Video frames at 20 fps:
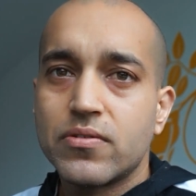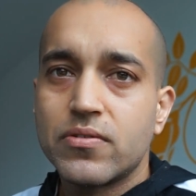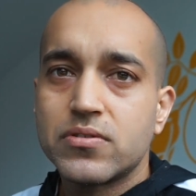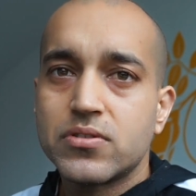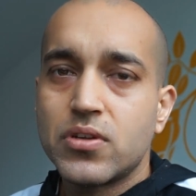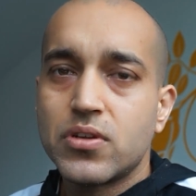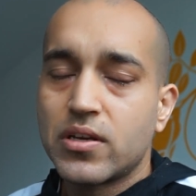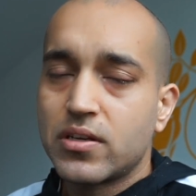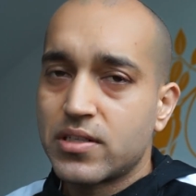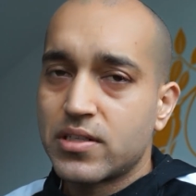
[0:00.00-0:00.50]

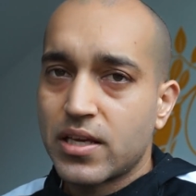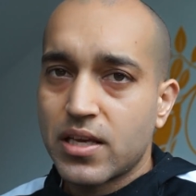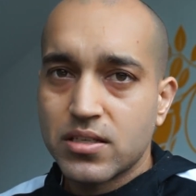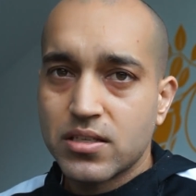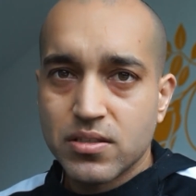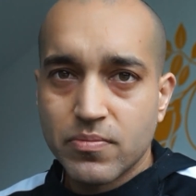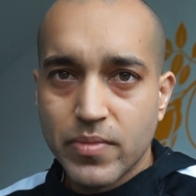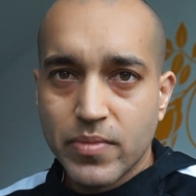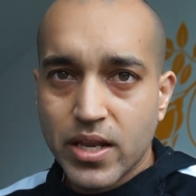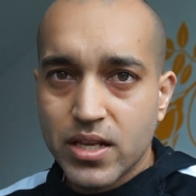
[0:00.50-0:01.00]
was taking
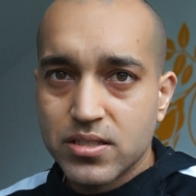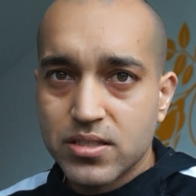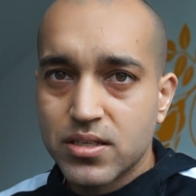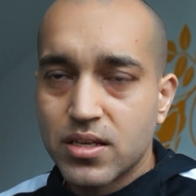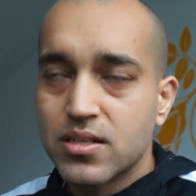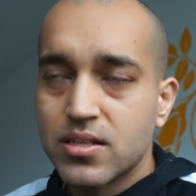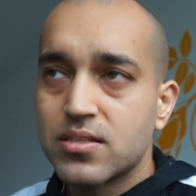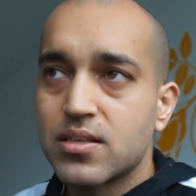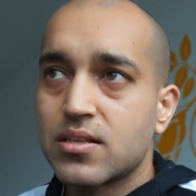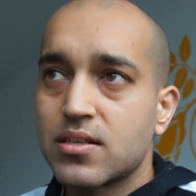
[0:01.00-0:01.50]
some
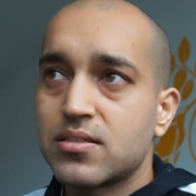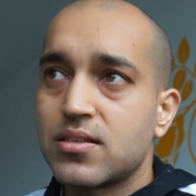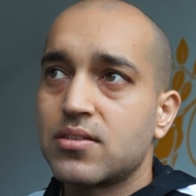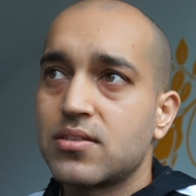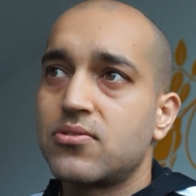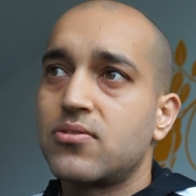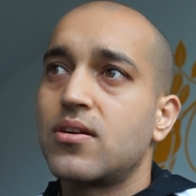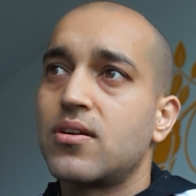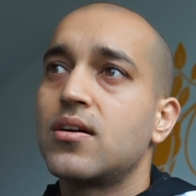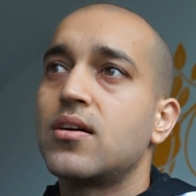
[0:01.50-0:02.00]
medicines,
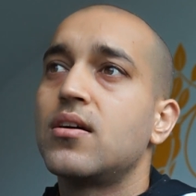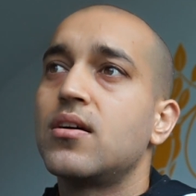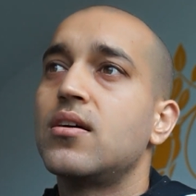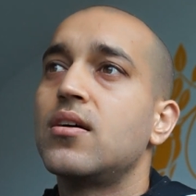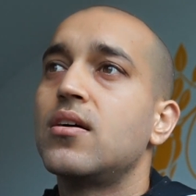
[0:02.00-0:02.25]
etc.